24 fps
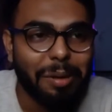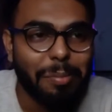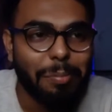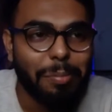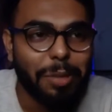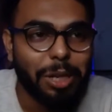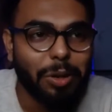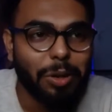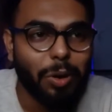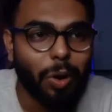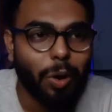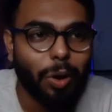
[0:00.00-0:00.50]

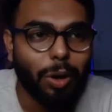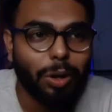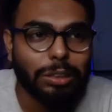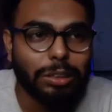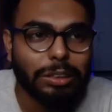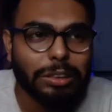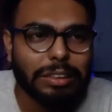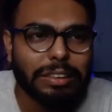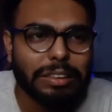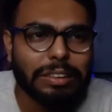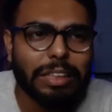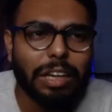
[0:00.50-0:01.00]

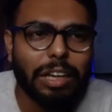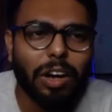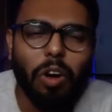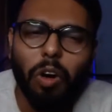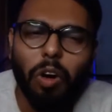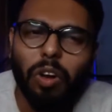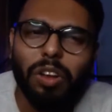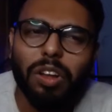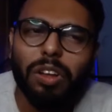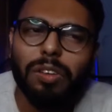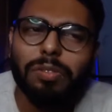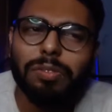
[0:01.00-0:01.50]
because
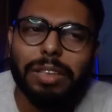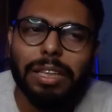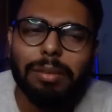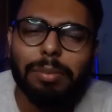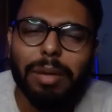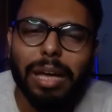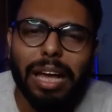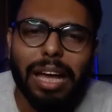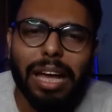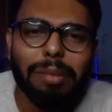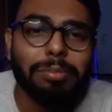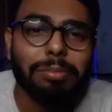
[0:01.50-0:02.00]
all of
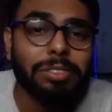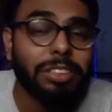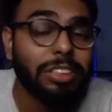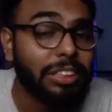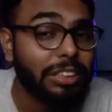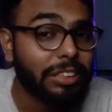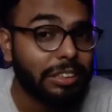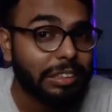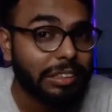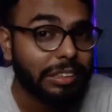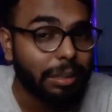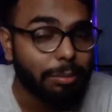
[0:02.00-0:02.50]
them have
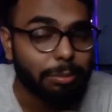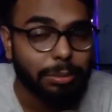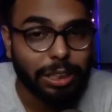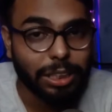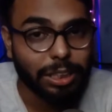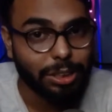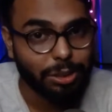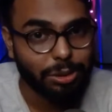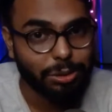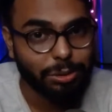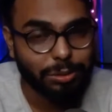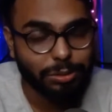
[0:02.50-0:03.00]

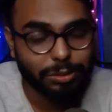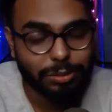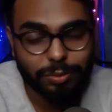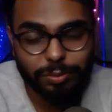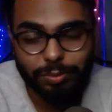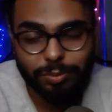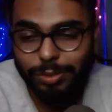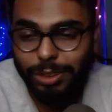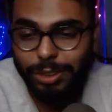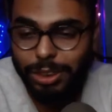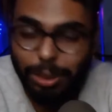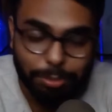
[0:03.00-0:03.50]
something new,
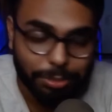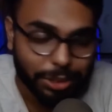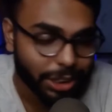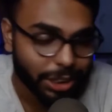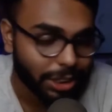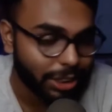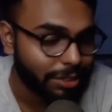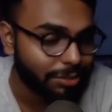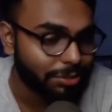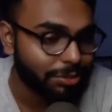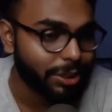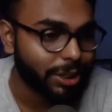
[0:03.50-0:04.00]

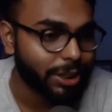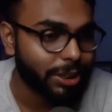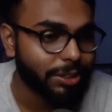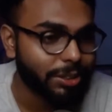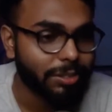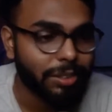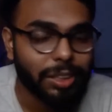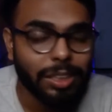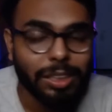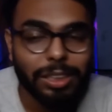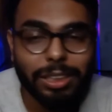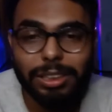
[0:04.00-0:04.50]
something
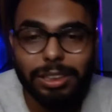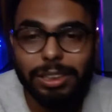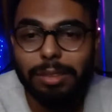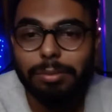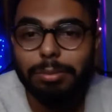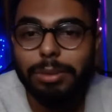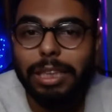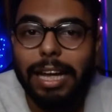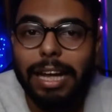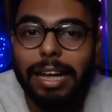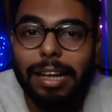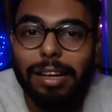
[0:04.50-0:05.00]
different,
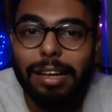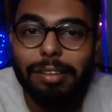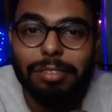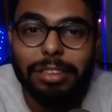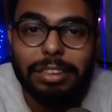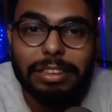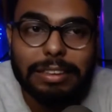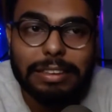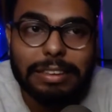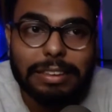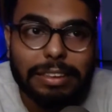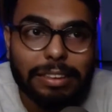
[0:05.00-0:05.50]
something I
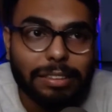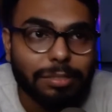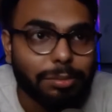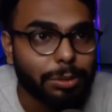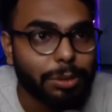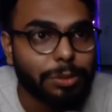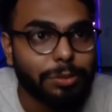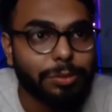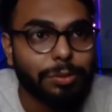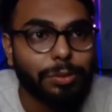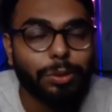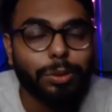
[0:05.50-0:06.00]
haven't seen
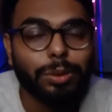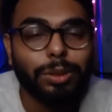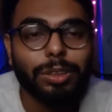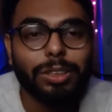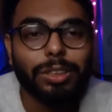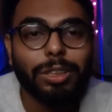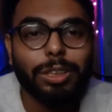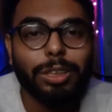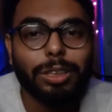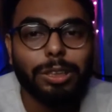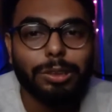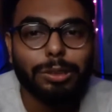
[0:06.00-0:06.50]
before.
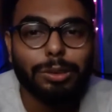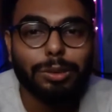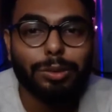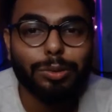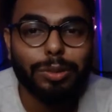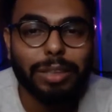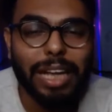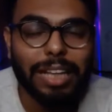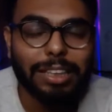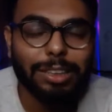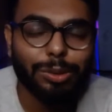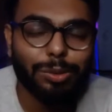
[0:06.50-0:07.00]

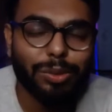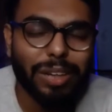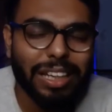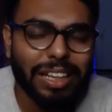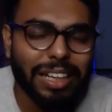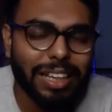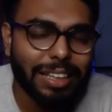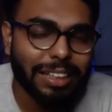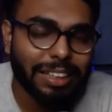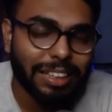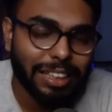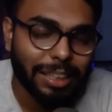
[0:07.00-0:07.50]
So that's
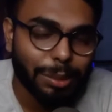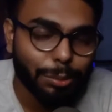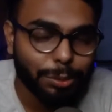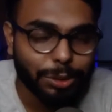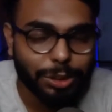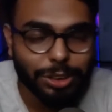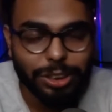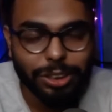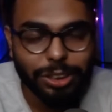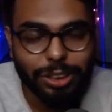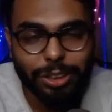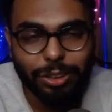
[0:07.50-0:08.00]
why I keep
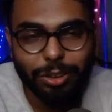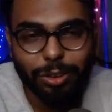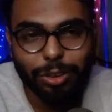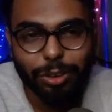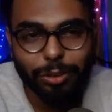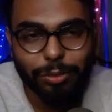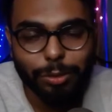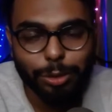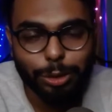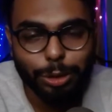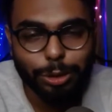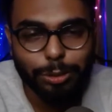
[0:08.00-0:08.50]
sharing
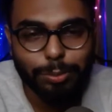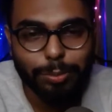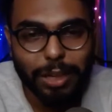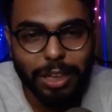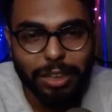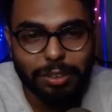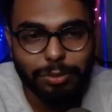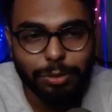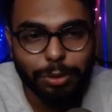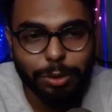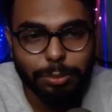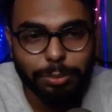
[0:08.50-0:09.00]
all of those
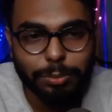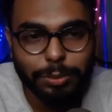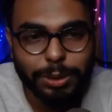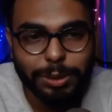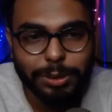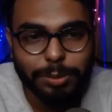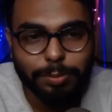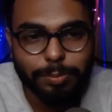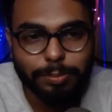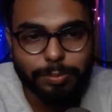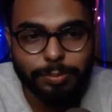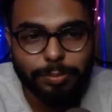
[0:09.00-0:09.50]

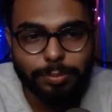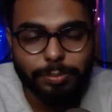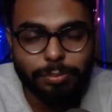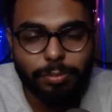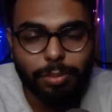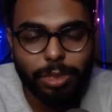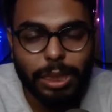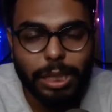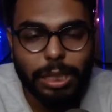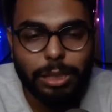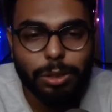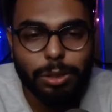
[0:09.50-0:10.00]
platforms.
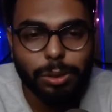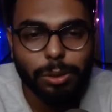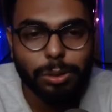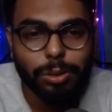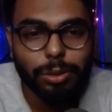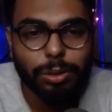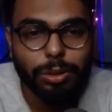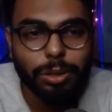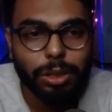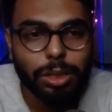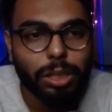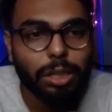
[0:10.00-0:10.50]

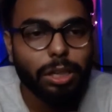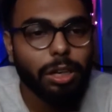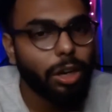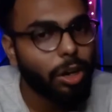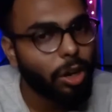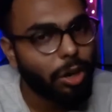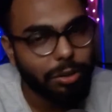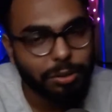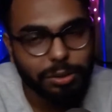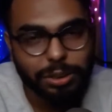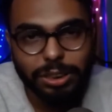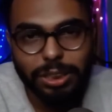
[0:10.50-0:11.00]
So
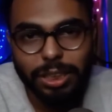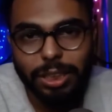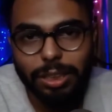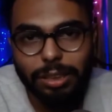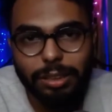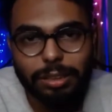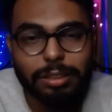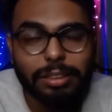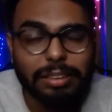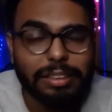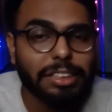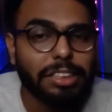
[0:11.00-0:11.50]

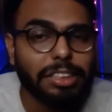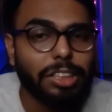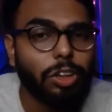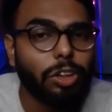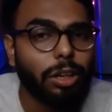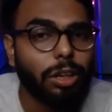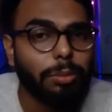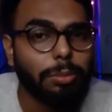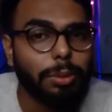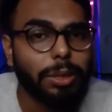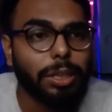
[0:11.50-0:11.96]
obviously this gonna